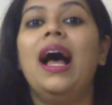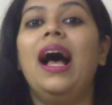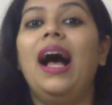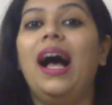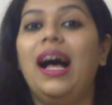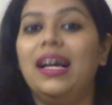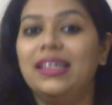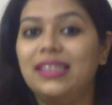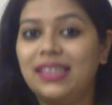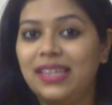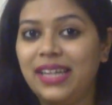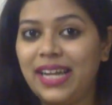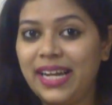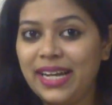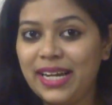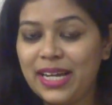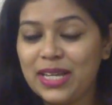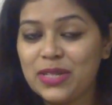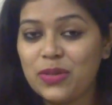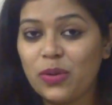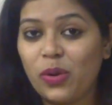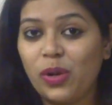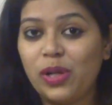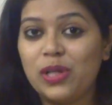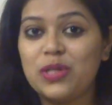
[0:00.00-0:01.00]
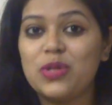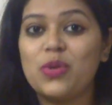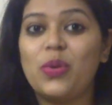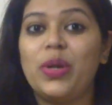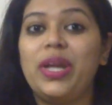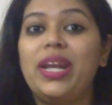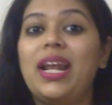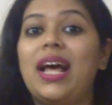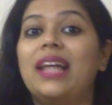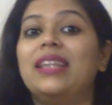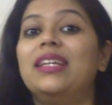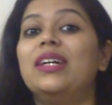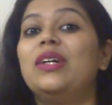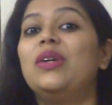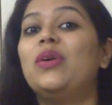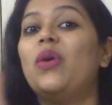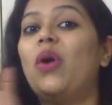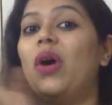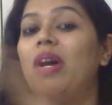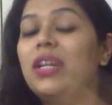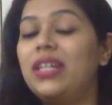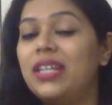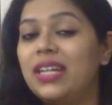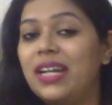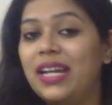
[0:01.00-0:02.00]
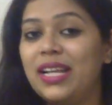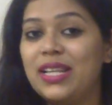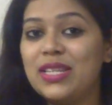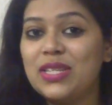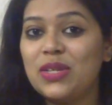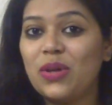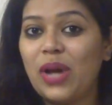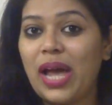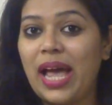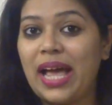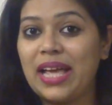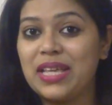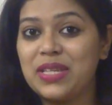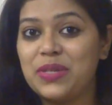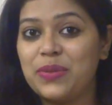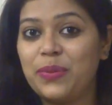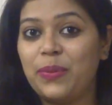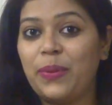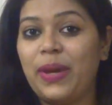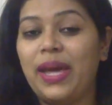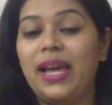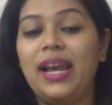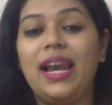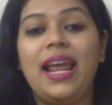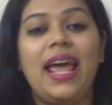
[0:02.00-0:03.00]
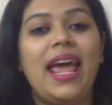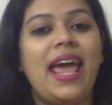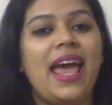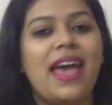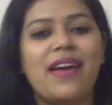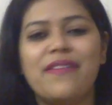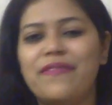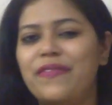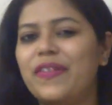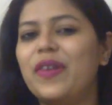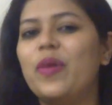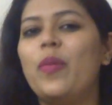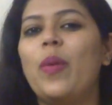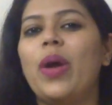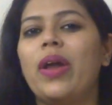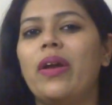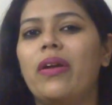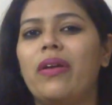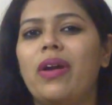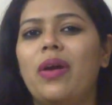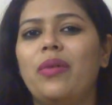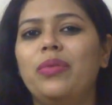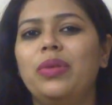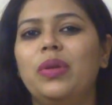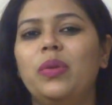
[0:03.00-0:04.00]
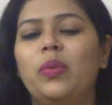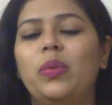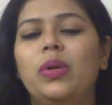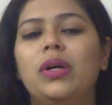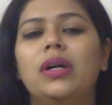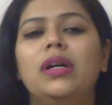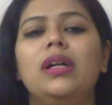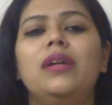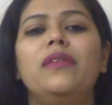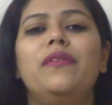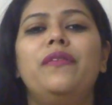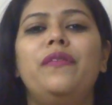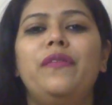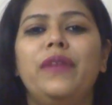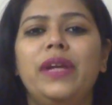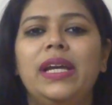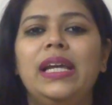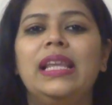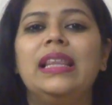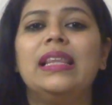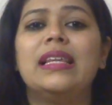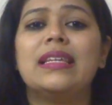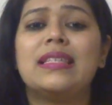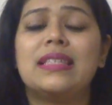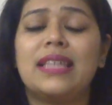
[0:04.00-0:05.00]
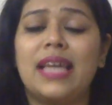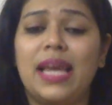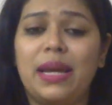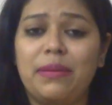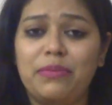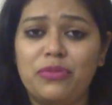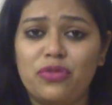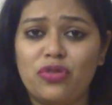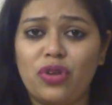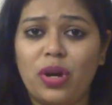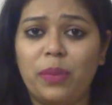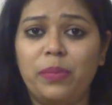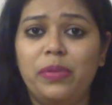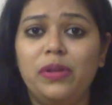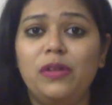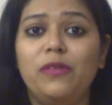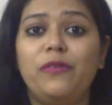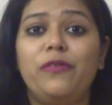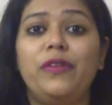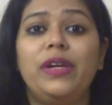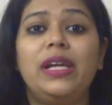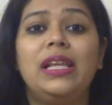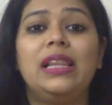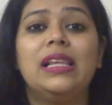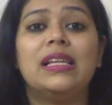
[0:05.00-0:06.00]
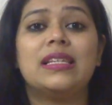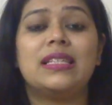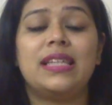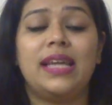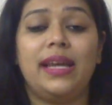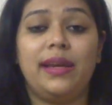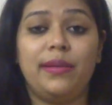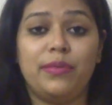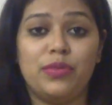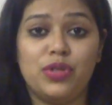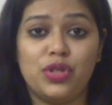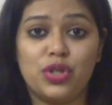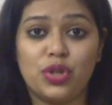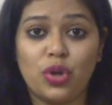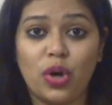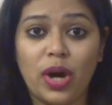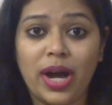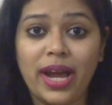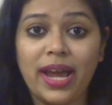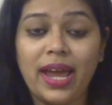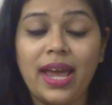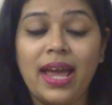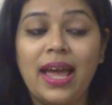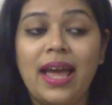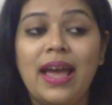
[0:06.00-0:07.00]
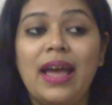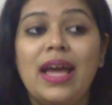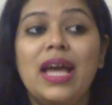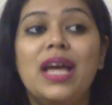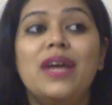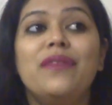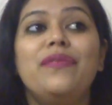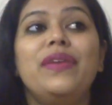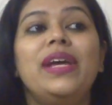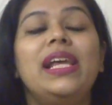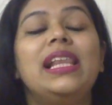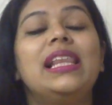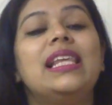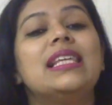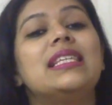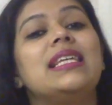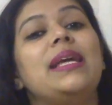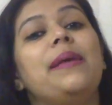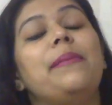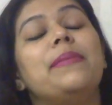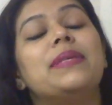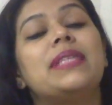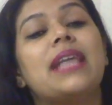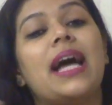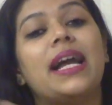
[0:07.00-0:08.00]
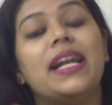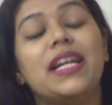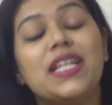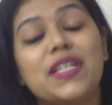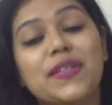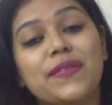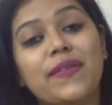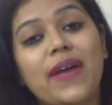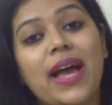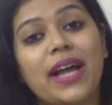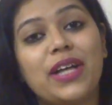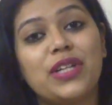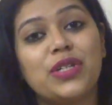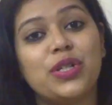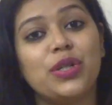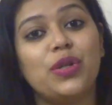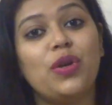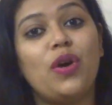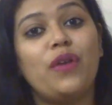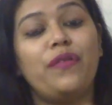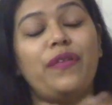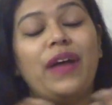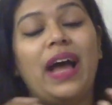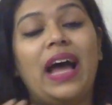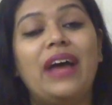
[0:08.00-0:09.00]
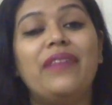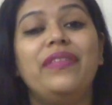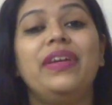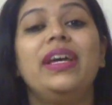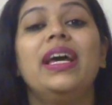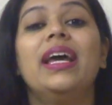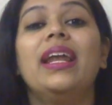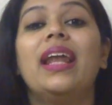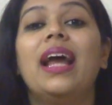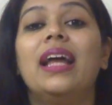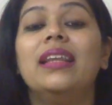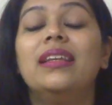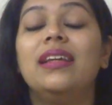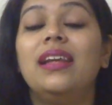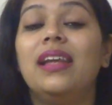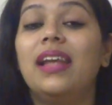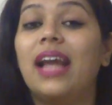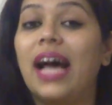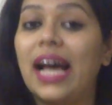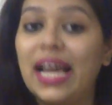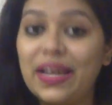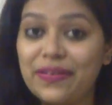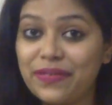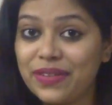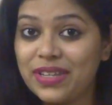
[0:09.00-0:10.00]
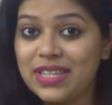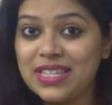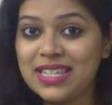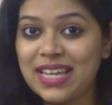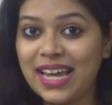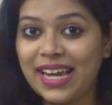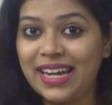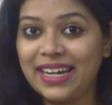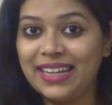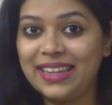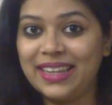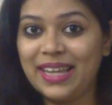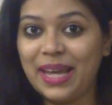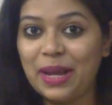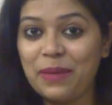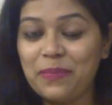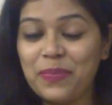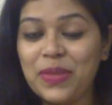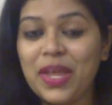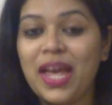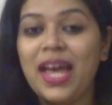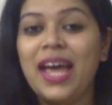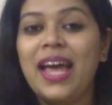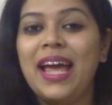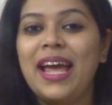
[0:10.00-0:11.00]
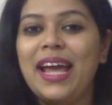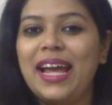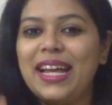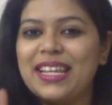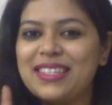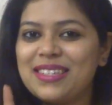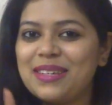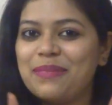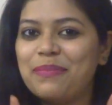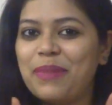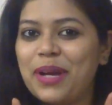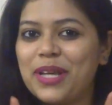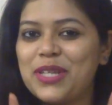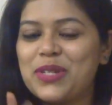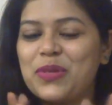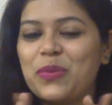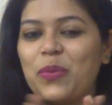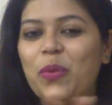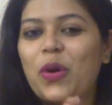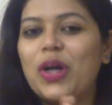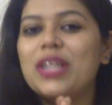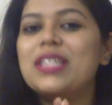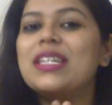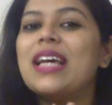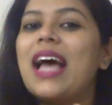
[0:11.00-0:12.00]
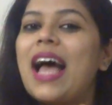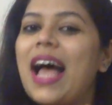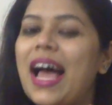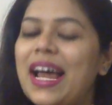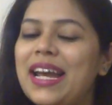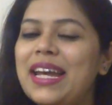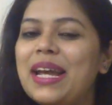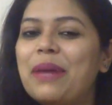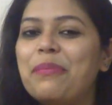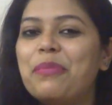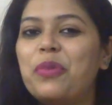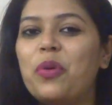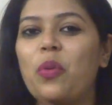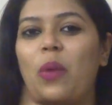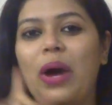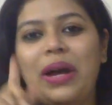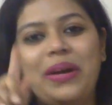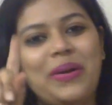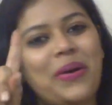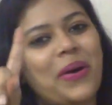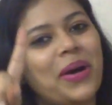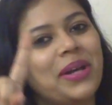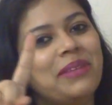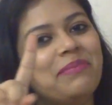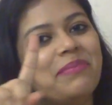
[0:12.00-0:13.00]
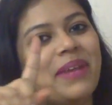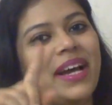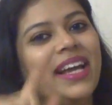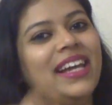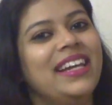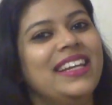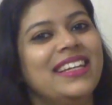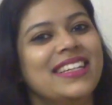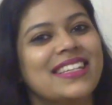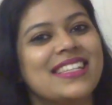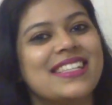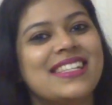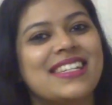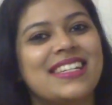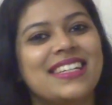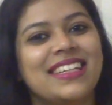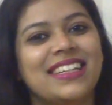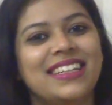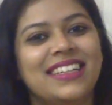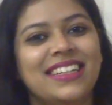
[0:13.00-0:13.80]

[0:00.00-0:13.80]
Other ladies also in other continents as well, everywhere around the world, feel the same trouble, feel the same joy, feel the same satisfaction of having another life inside them. It's a must watch and number one on my list.